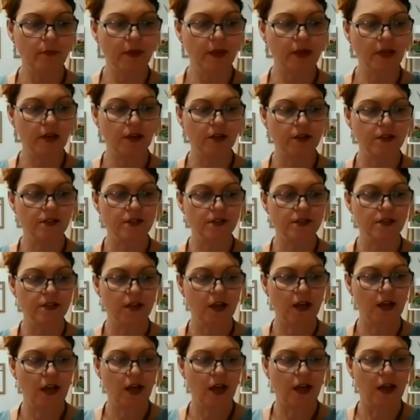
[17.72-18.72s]
Because
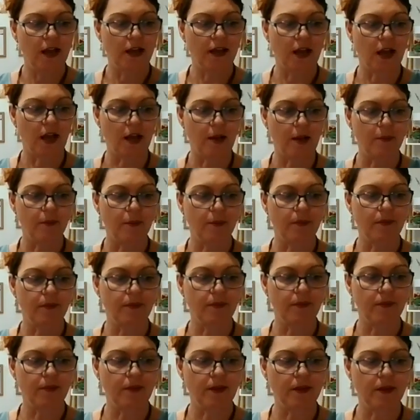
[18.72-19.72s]

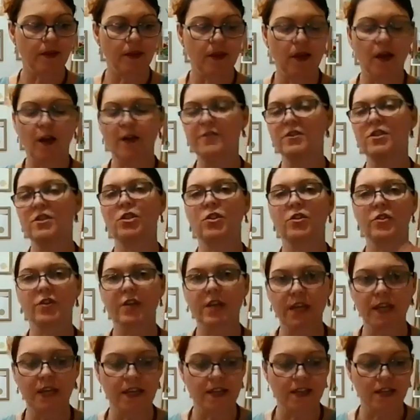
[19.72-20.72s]
after
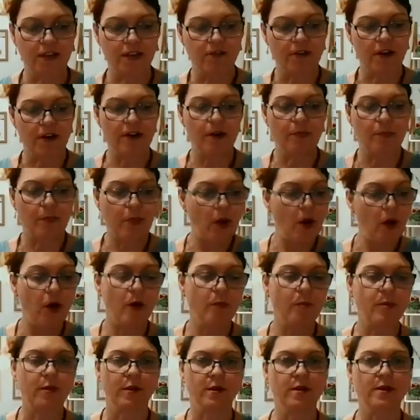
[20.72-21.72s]
looking at the greater
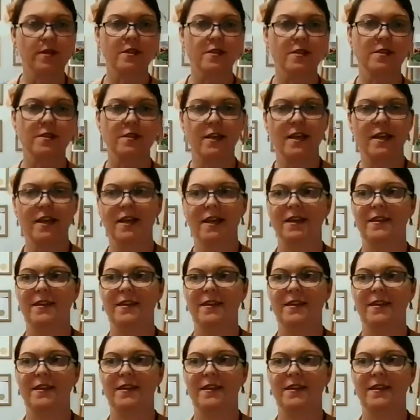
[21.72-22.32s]
purpose,